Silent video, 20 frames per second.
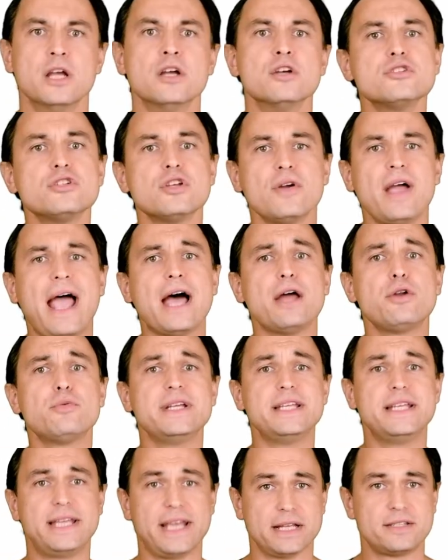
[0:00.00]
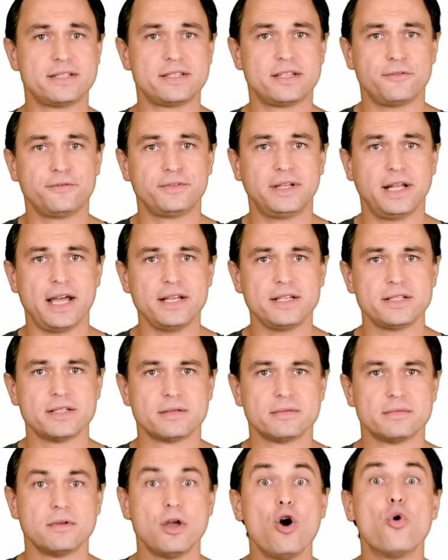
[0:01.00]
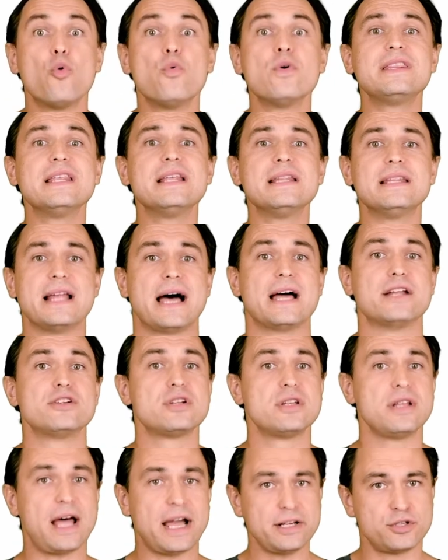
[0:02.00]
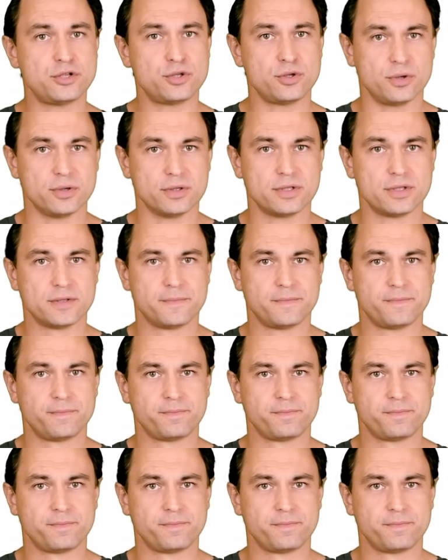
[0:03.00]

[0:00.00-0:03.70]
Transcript: So how do we get soft light? With a large light source.